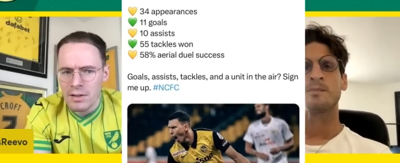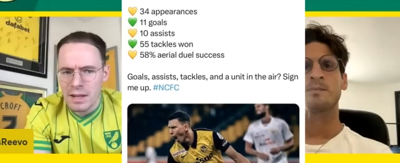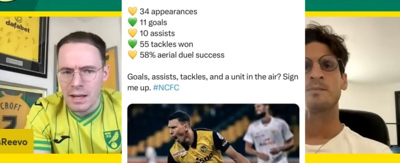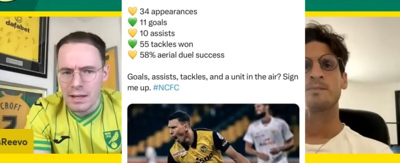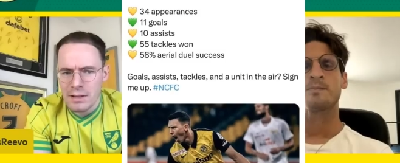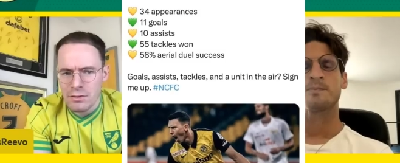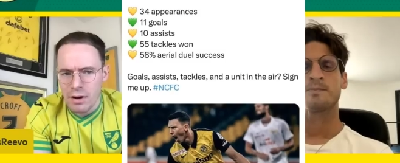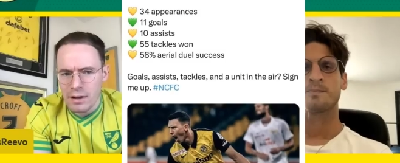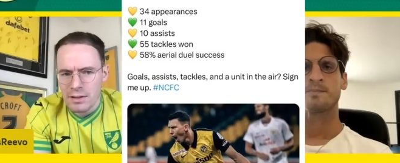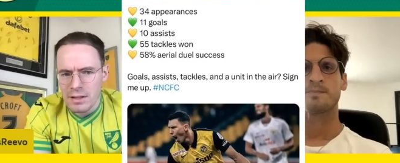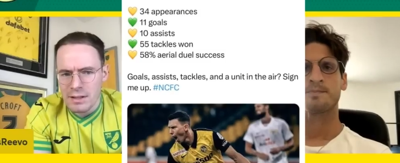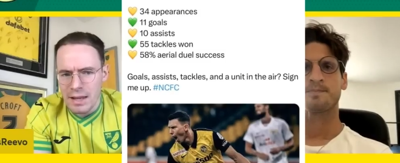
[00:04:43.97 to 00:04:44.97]
Speaker 1: his key
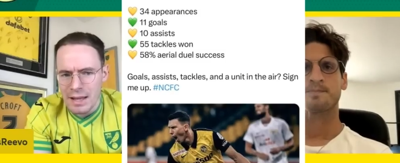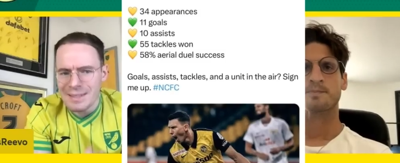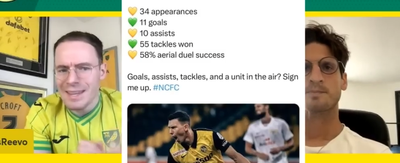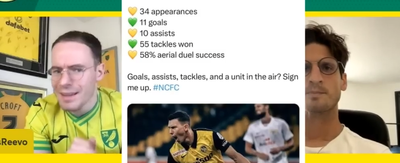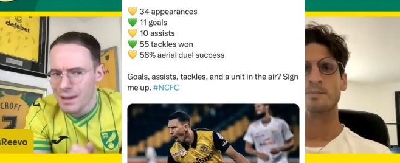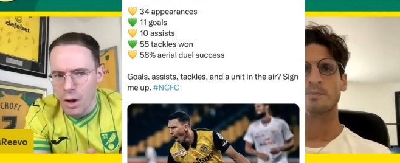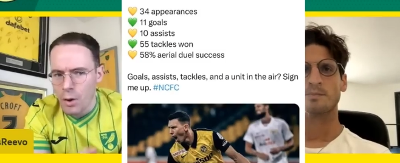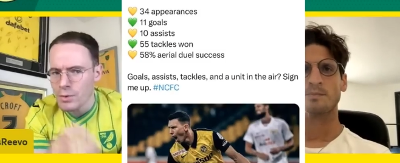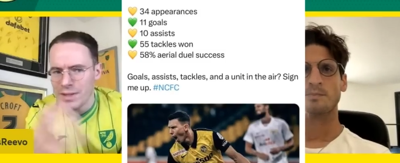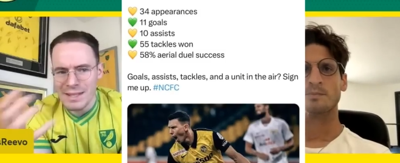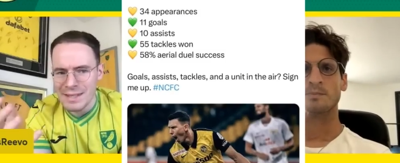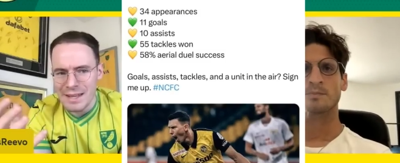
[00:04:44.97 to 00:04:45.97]
strengths? Is is it
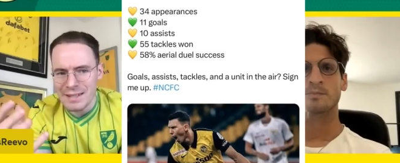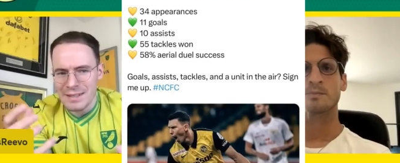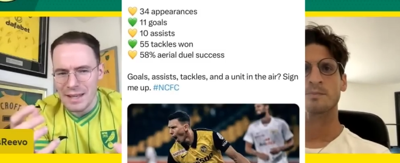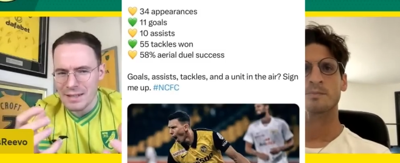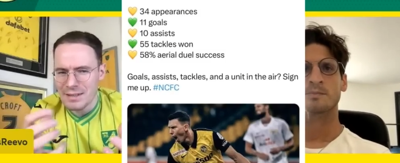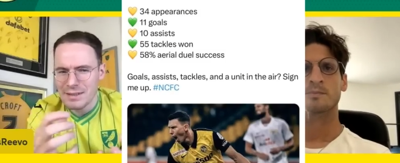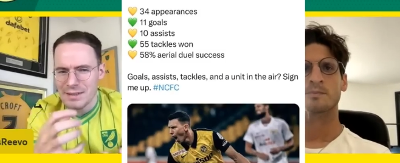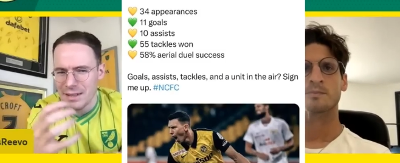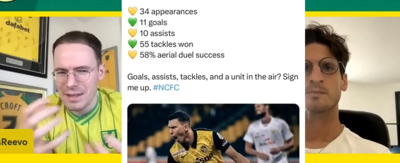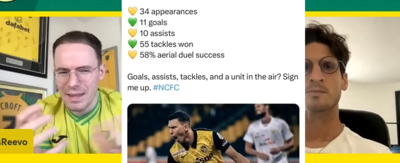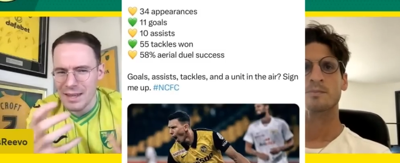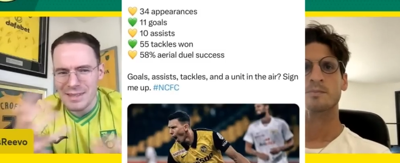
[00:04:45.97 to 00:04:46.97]
goals? Is it assists?
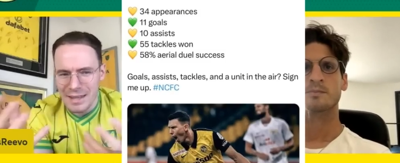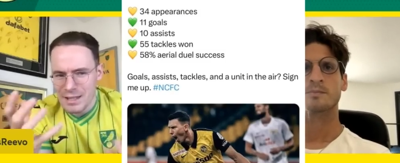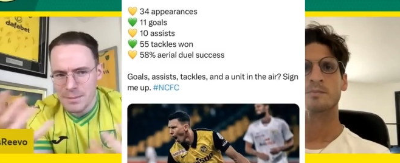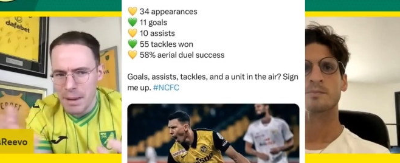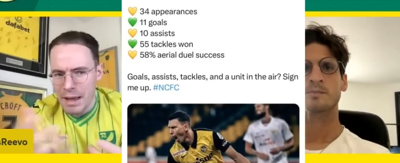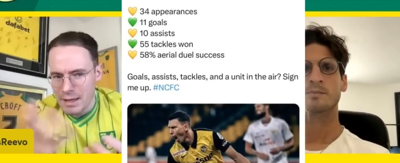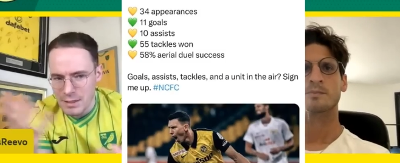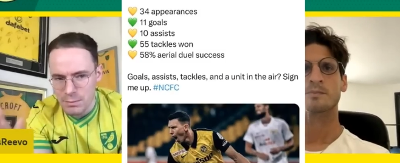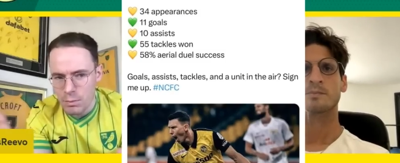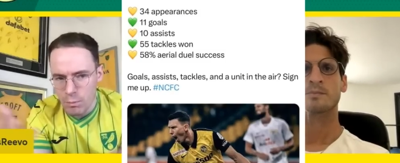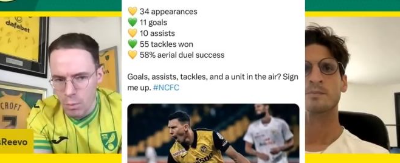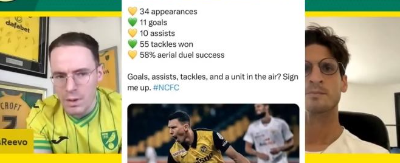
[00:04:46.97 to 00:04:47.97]
Is it his pace?
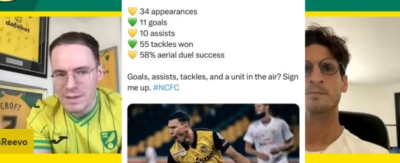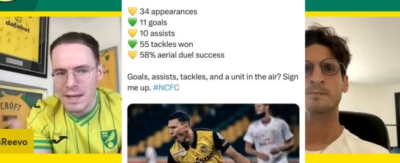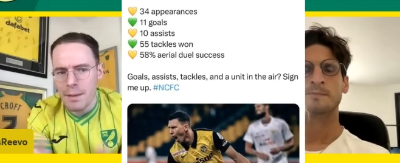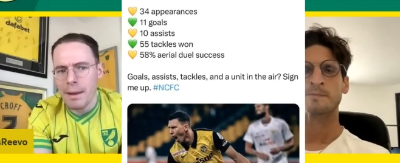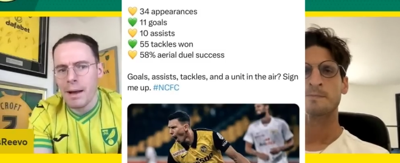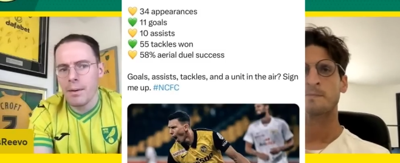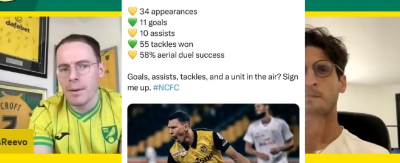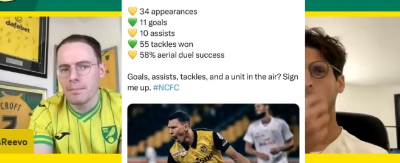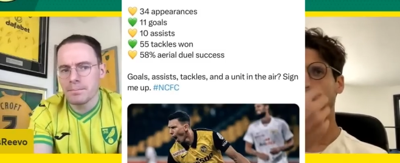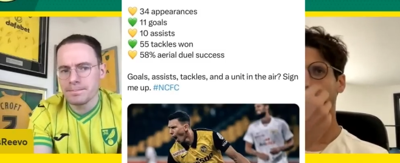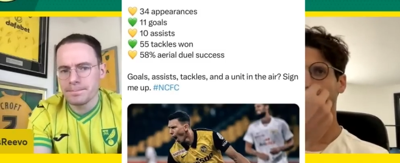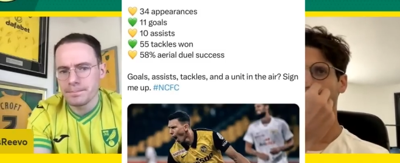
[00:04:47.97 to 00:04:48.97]
what, what is it about
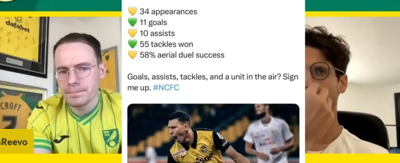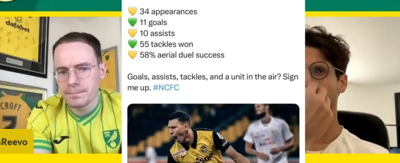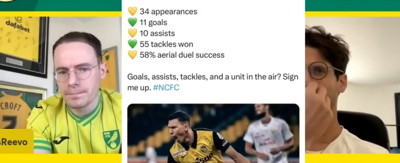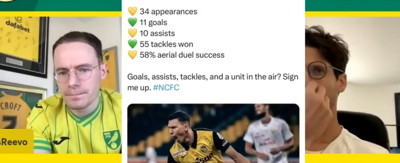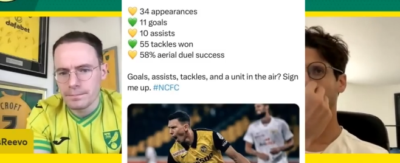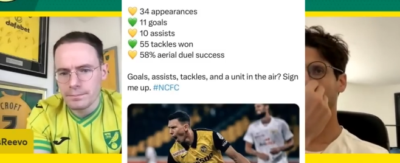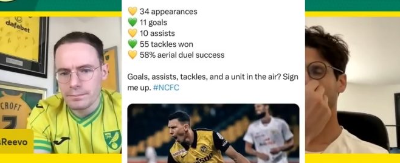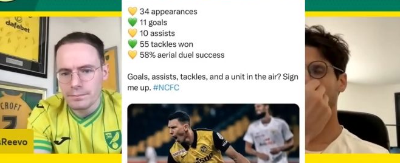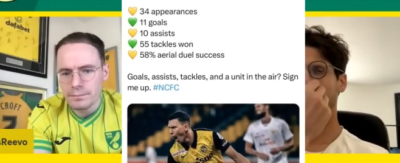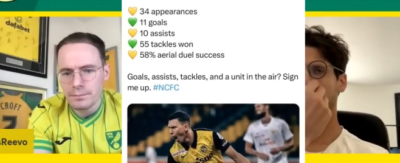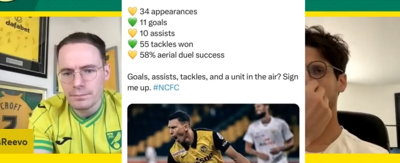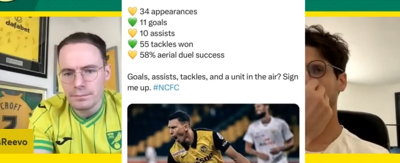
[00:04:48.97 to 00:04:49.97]
him? No,
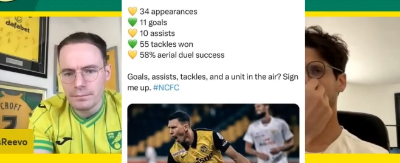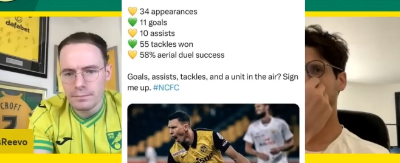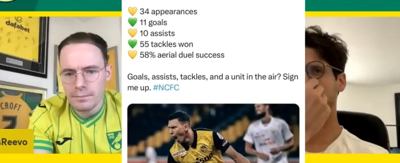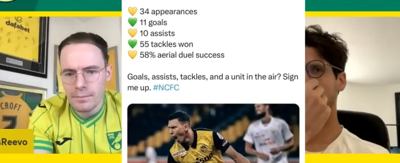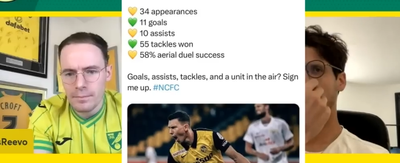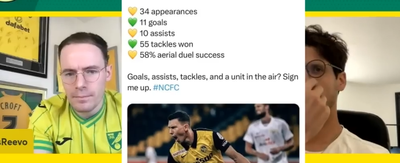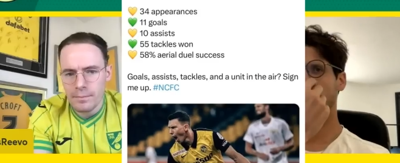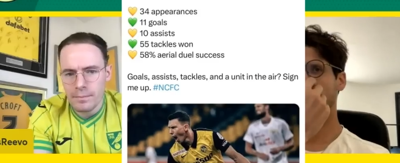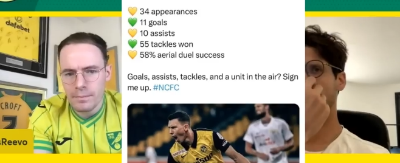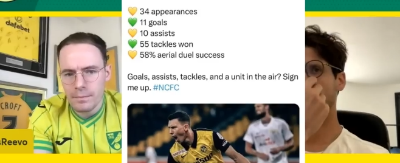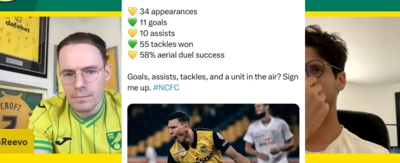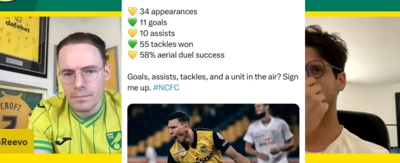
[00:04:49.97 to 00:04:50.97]
I think
Speaker 2: it's the
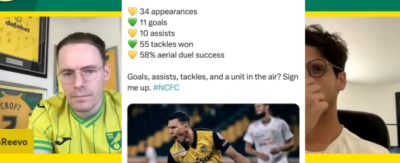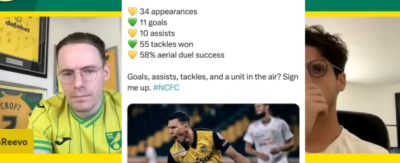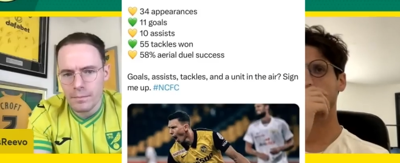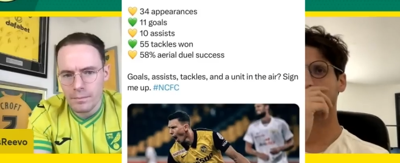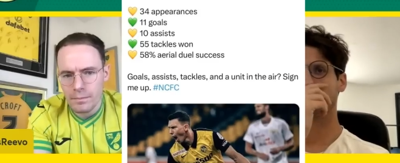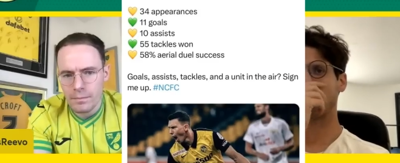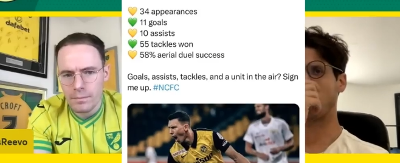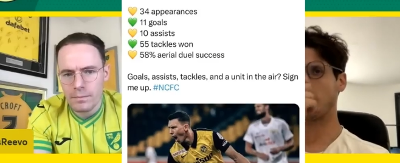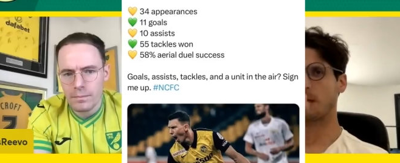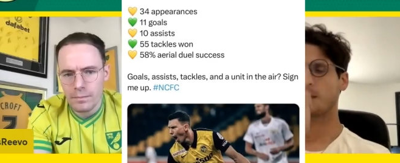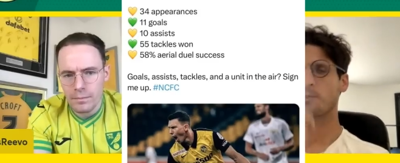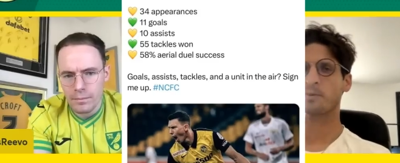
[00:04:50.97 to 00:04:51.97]
overall package
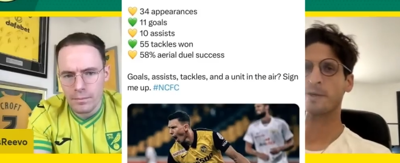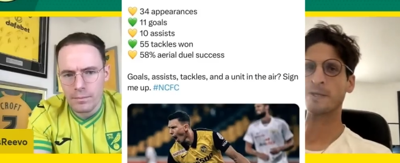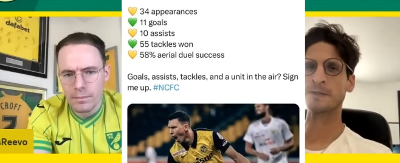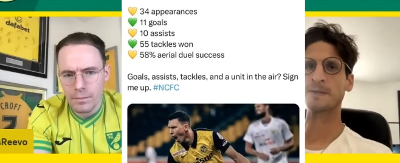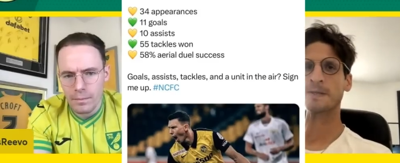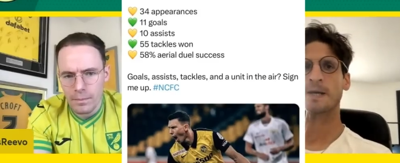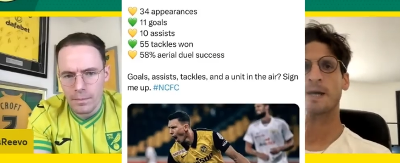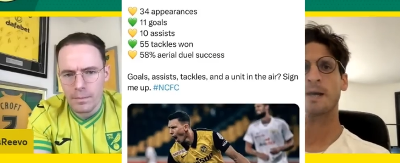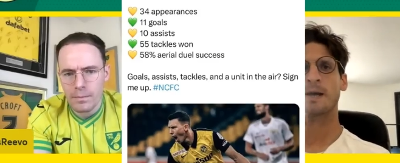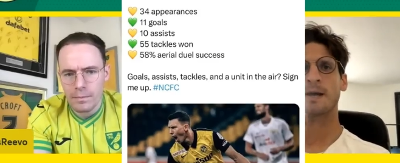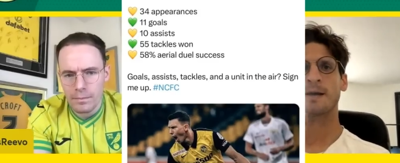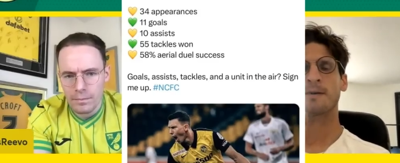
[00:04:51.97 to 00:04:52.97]
uh, he brings.
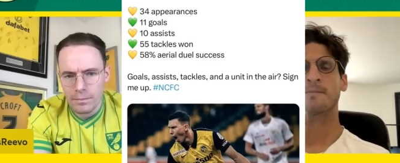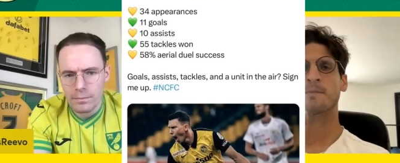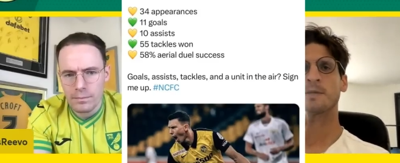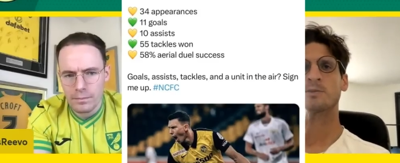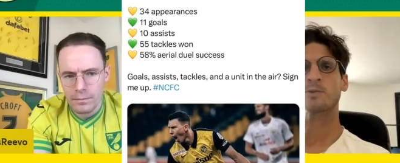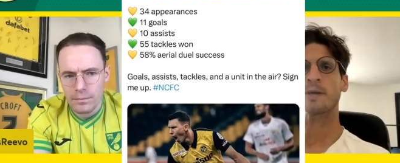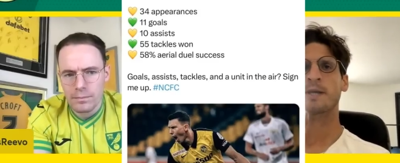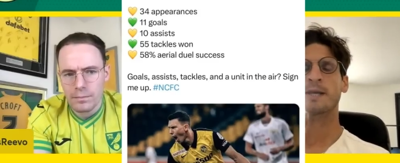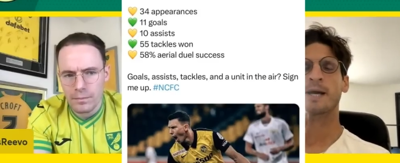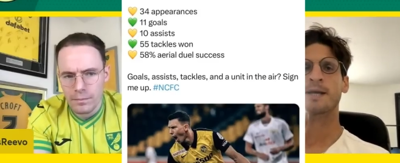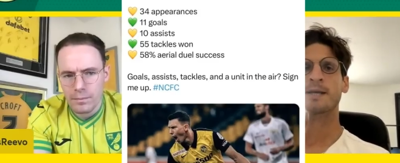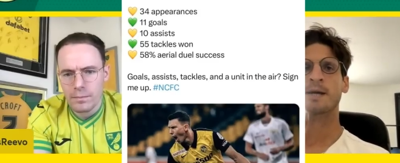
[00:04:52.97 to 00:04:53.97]
Um, he's
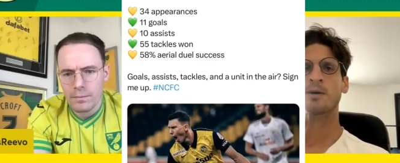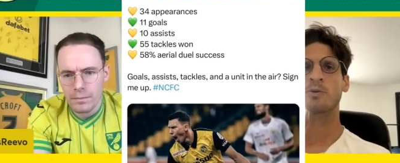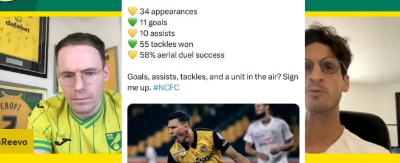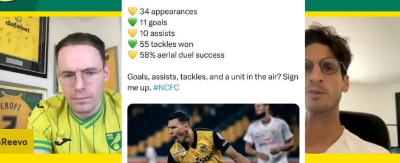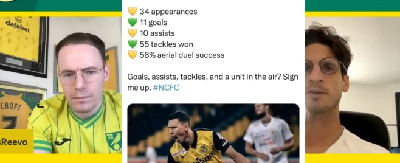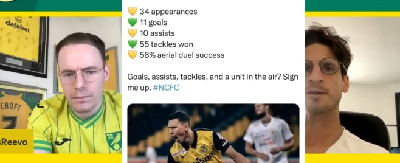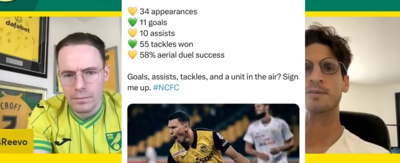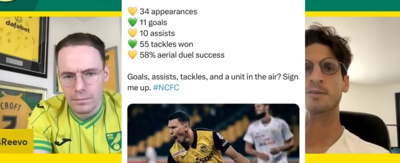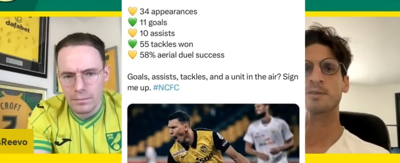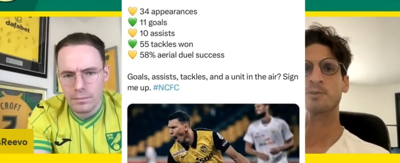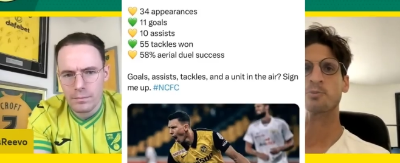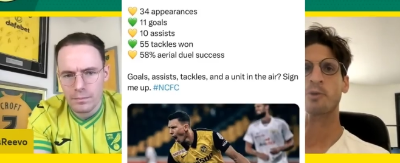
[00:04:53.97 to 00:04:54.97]
29 now. Obviously, he's
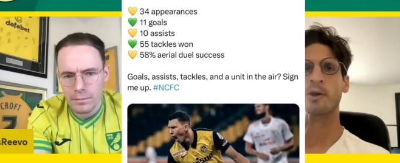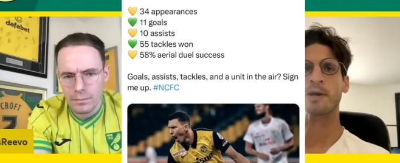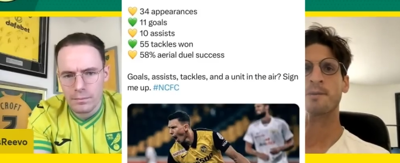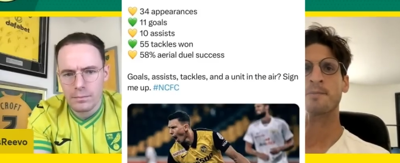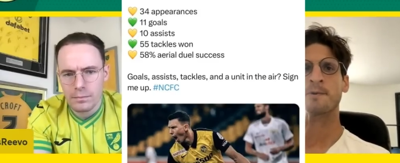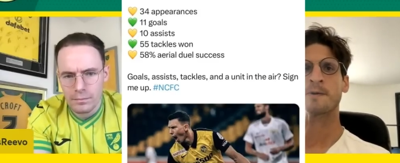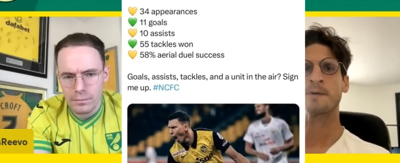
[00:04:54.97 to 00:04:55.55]
in his prime.